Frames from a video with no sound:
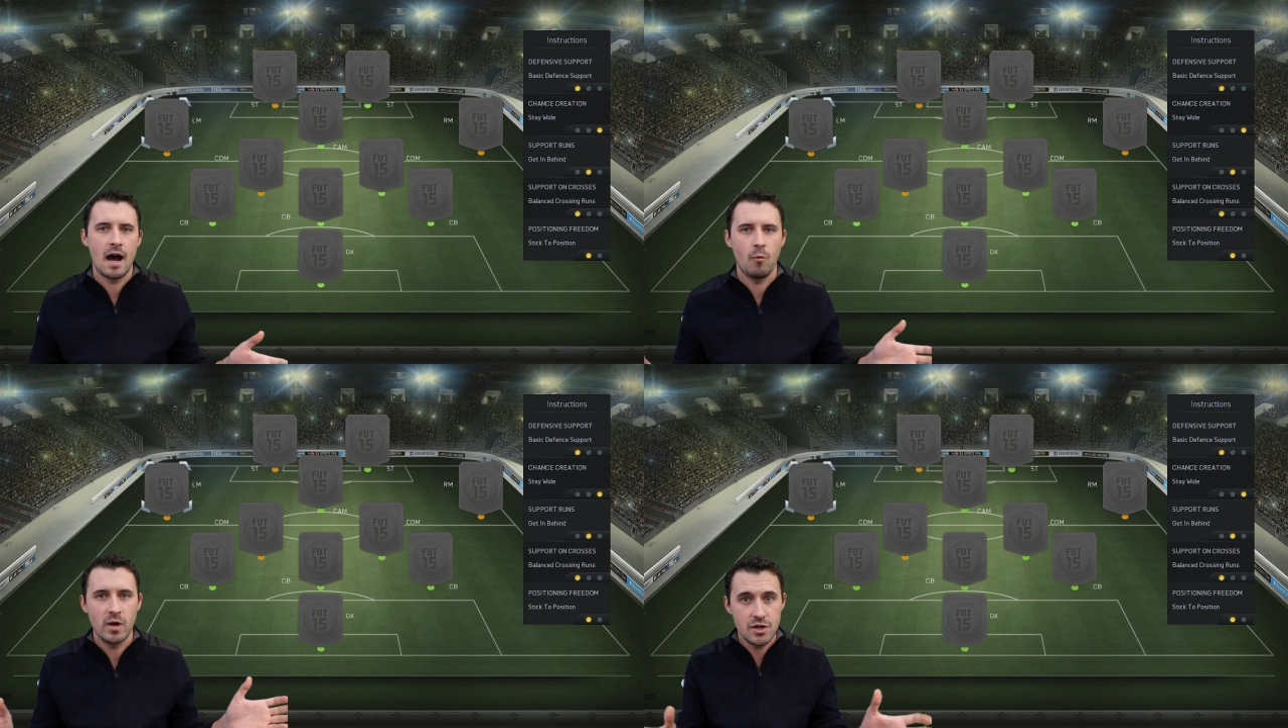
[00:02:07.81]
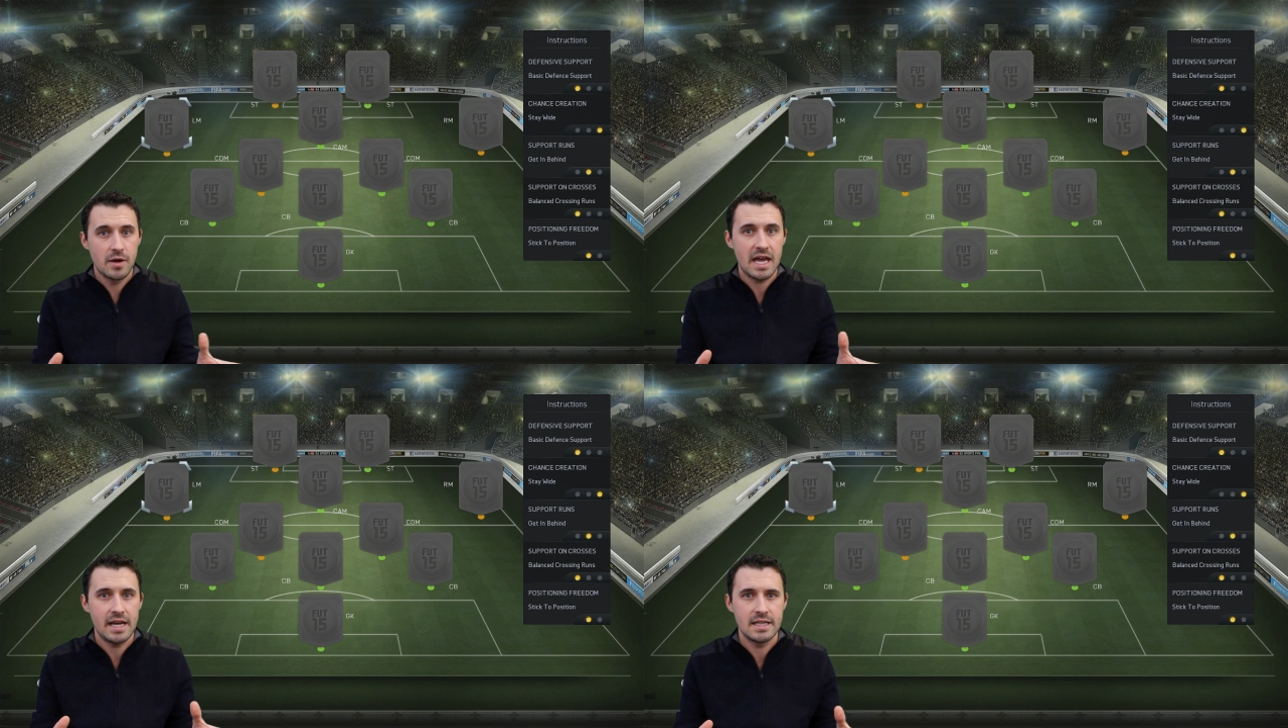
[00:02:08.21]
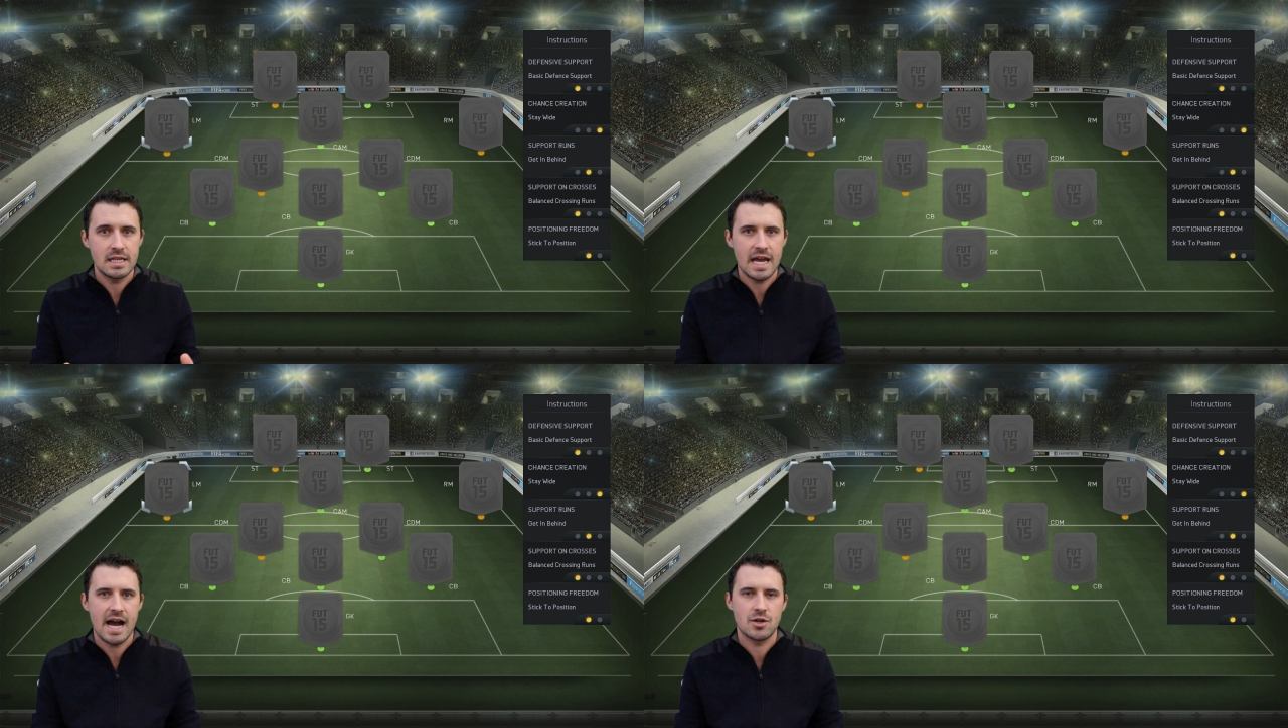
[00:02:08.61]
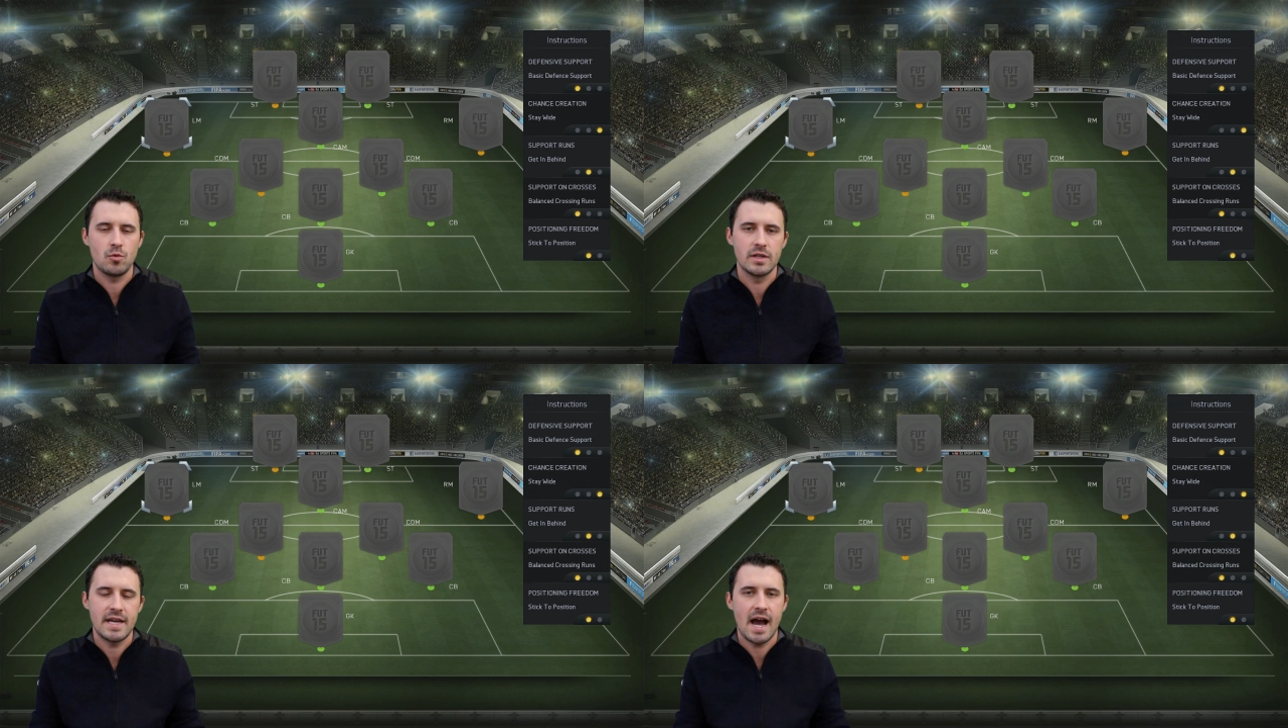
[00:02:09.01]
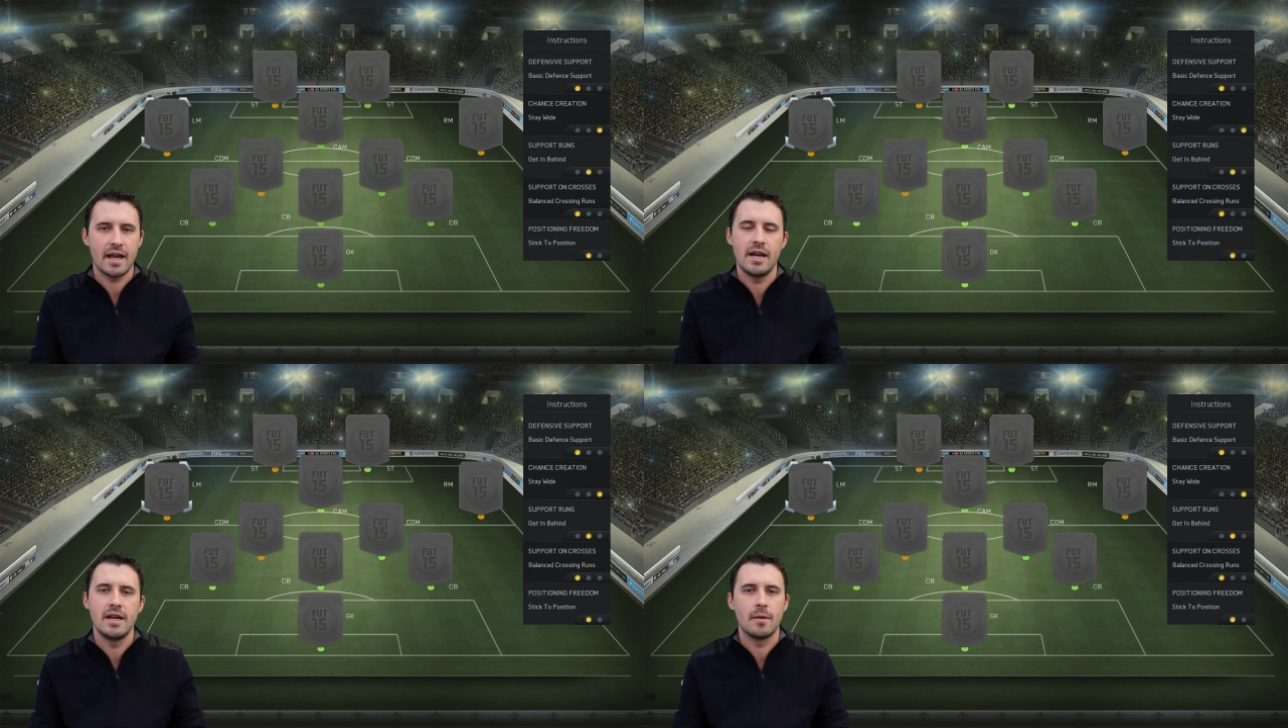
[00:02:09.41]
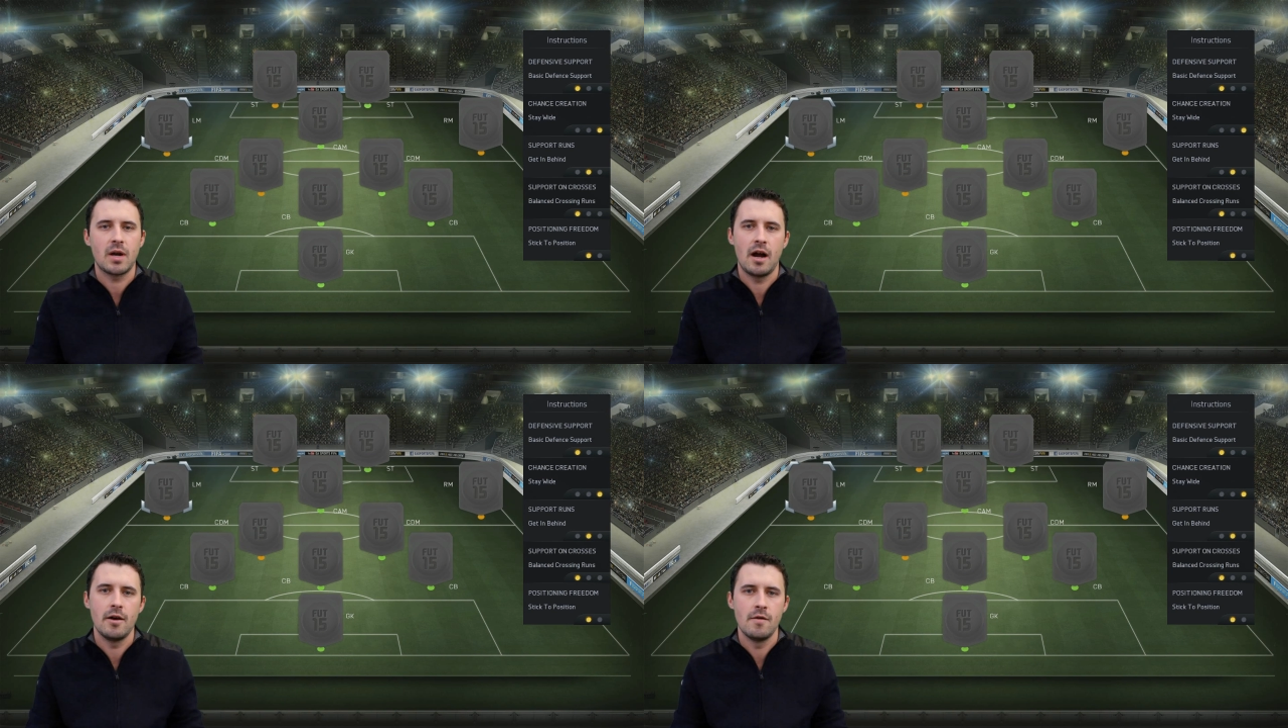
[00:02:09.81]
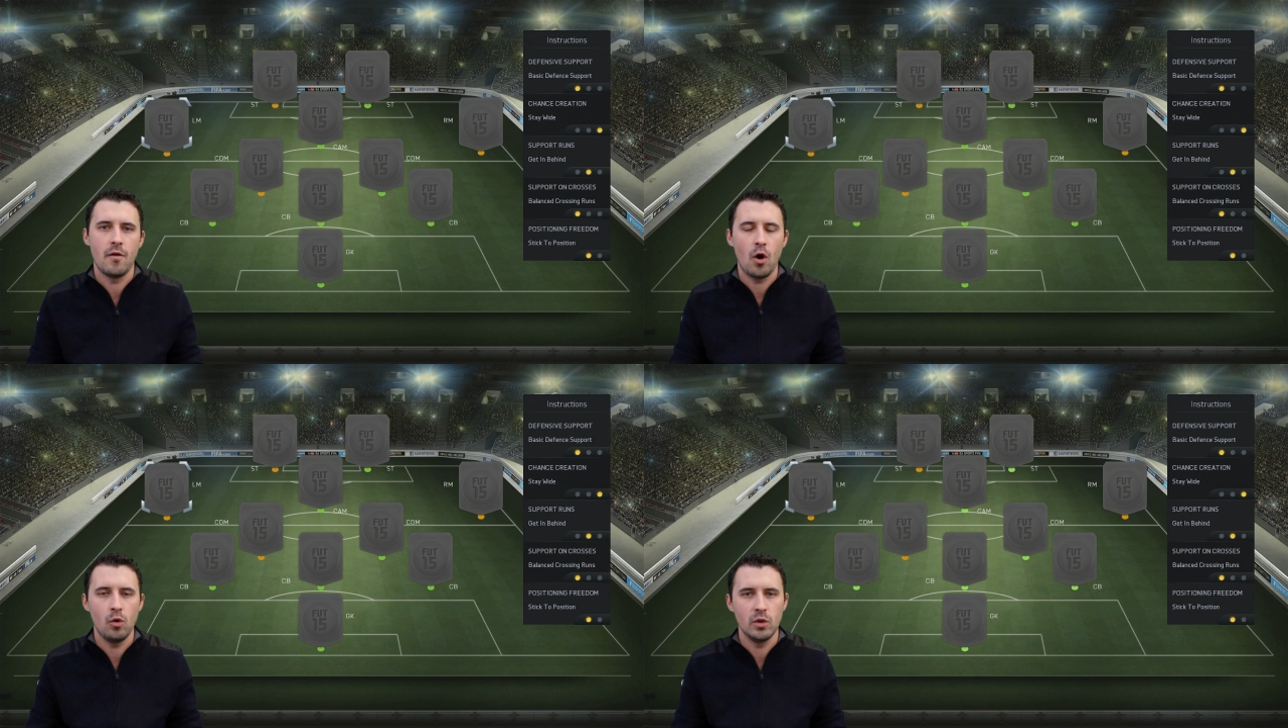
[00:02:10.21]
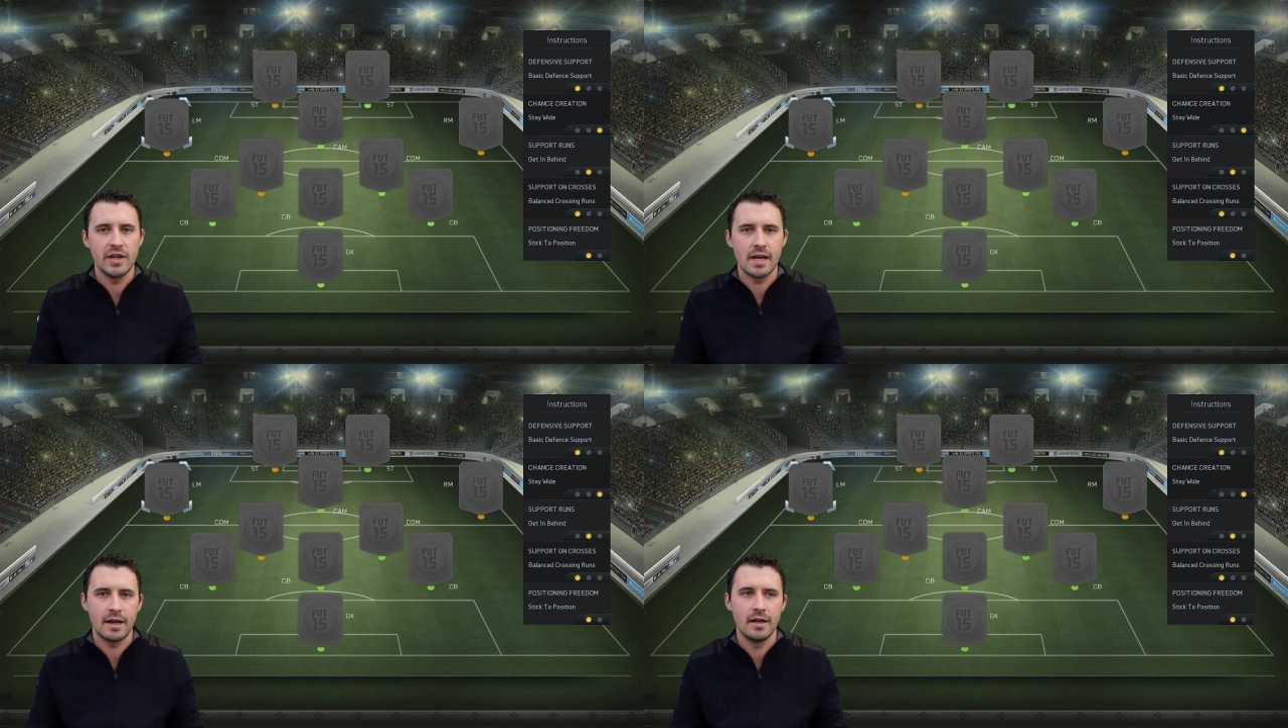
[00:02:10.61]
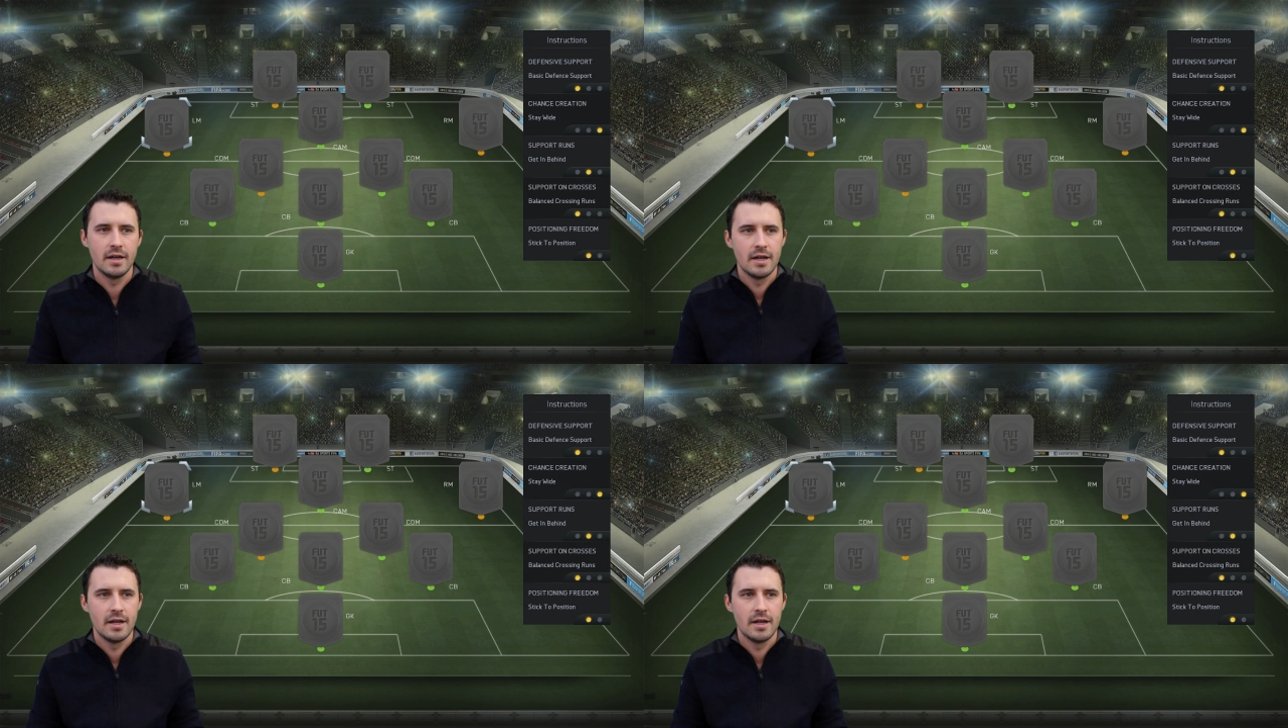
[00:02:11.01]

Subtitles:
When you get into the actual attack and end up kind of holding